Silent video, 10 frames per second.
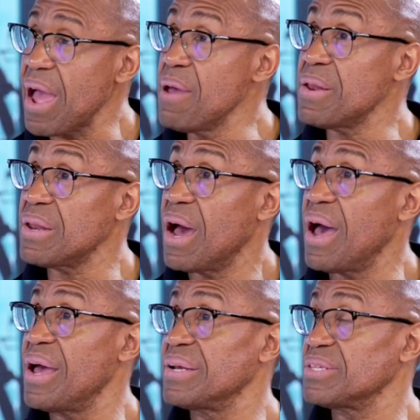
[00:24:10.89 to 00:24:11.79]

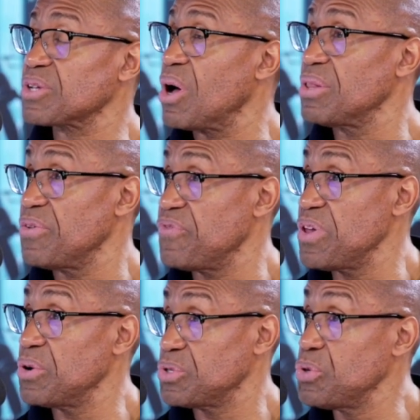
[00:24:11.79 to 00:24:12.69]
and it's called the
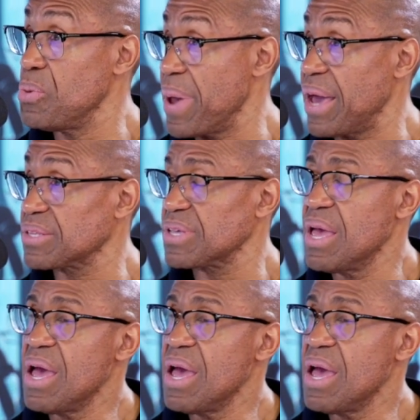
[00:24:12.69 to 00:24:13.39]
VO2 max.